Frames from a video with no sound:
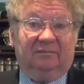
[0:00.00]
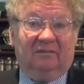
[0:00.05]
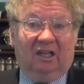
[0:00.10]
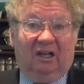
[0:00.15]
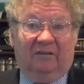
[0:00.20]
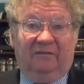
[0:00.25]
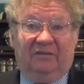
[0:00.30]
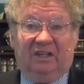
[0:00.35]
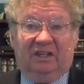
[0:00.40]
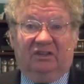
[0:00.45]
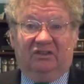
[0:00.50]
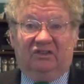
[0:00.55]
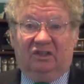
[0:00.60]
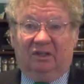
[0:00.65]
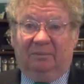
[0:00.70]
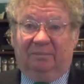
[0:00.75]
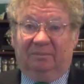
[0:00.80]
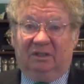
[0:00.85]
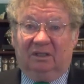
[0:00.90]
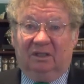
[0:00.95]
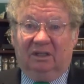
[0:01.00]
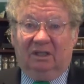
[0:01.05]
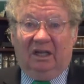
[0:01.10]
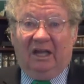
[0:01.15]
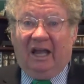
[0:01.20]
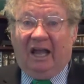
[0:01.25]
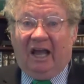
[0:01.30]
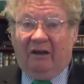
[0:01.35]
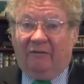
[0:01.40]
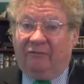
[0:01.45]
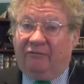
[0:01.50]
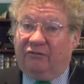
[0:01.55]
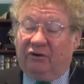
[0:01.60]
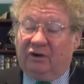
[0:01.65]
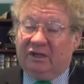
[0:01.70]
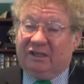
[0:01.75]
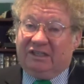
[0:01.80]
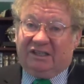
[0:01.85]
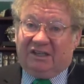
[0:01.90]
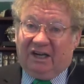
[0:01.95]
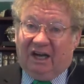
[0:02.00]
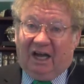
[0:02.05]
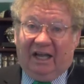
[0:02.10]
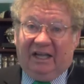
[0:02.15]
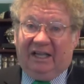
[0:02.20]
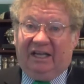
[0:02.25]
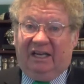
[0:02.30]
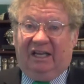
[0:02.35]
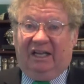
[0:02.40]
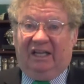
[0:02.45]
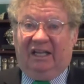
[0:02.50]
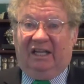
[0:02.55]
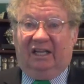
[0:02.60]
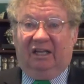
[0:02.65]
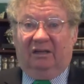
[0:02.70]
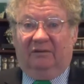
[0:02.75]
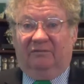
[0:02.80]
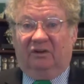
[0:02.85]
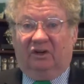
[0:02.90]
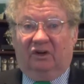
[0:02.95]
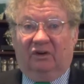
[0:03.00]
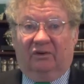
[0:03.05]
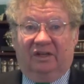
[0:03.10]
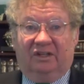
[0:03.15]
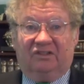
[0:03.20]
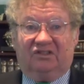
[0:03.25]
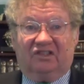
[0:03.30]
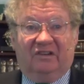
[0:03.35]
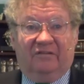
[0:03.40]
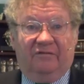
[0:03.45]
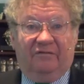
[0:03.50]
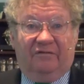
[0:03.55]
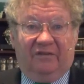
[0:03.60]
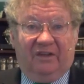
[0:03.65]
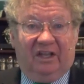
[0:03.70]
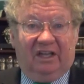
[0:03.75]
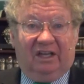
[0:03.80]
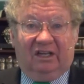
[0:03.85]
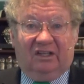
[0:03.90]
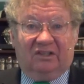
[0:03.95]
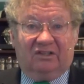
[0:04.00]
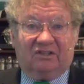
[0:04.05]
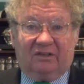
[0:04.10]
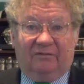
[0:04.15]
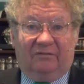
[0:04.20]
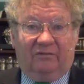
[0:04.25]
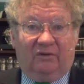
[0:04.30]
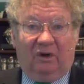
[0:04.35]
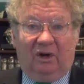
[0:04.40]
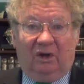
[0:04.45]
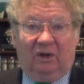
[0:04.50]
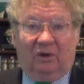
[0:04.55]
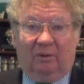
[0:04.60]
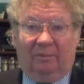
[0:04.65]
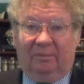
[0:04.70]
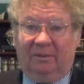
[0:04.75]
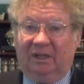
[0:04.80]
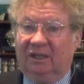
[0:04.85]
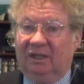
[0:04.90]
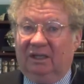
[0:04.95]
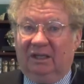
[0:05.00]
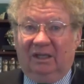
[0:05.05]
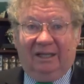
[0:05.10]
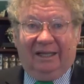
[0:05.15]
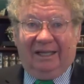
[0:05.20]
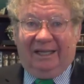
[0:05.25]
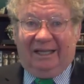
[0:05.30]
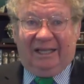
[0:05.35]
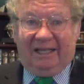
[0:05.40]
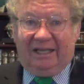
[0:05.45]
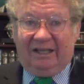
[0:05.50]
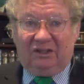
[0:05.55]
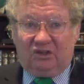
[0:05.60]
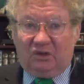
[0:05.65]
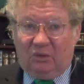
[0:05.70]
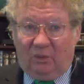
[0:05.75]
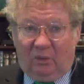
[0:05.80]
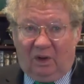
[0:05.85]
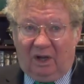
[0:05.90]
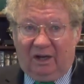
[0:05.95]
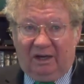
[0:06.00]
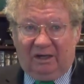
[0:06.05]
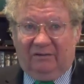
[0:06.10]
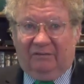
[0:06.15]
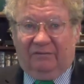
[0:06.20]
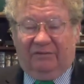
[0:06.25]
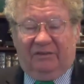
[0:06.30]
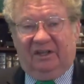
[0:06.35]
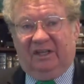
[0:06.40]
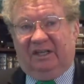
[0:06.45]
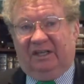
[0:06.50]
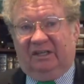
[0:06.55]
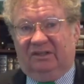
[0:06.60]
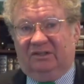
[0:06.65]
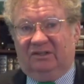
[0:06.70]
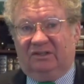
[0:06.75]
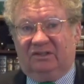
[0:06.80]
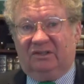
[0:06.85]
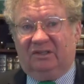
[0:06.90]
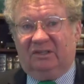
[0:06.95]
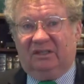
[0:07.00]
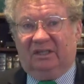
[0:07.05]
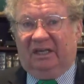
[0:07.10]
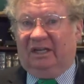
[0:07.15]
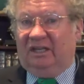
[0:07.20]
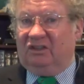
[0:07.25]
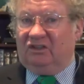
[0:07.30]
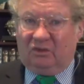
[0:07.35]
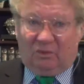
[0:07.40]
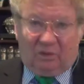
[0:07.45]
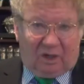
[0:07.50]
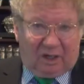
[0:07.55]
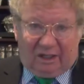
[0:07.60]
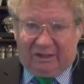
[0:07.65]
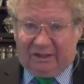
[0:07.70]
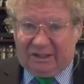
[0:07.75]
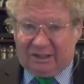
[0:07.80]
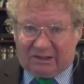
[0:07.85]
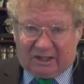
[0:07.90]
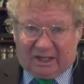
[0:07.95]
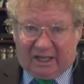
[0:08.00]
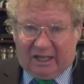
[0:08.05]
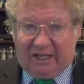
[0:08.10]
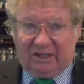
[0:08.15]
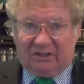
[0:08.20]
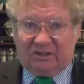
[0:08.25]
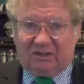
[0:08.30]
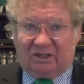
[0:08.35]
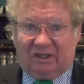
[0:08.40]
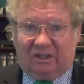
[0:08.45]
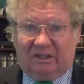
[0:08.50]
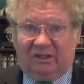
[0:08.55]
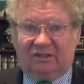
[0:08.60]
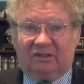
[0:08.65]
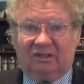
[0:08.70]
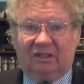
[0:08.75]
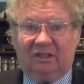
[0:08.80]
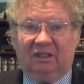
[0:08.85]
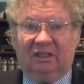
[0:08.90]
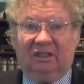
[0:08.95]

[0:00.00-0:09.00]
of Egypt, Aphrodite of Greece, and Venus of Rome. Each one of these, in each one of these cases,